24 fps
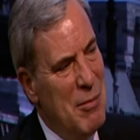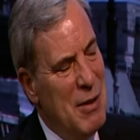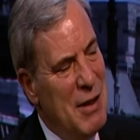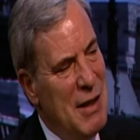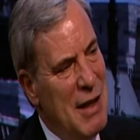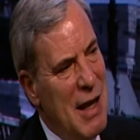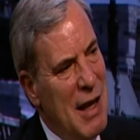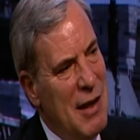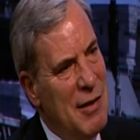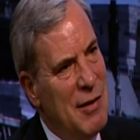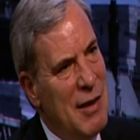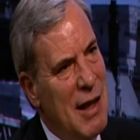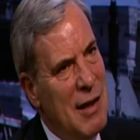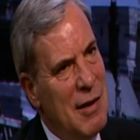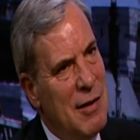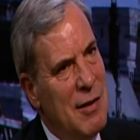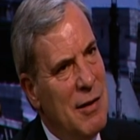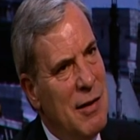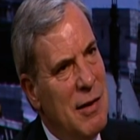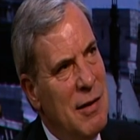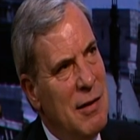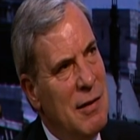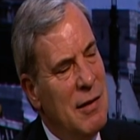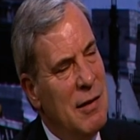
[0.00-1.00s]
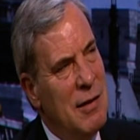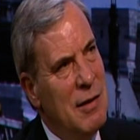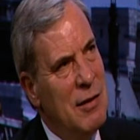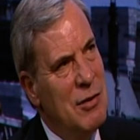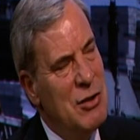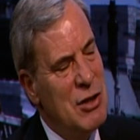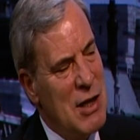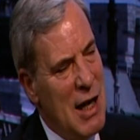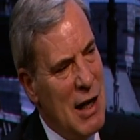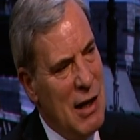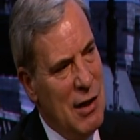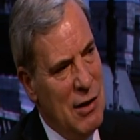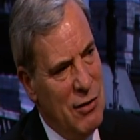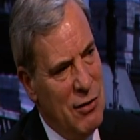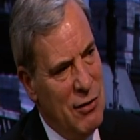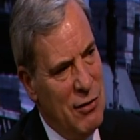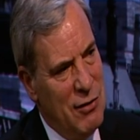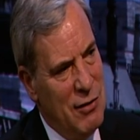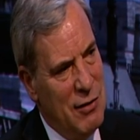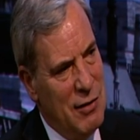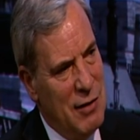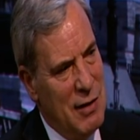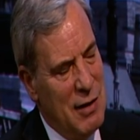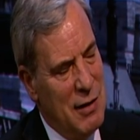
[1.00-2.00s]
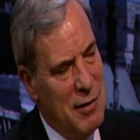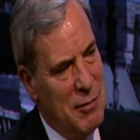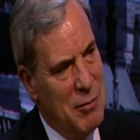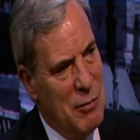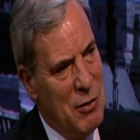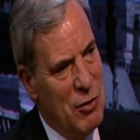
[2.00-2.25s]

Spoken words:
But again, that the challenge, isn't it,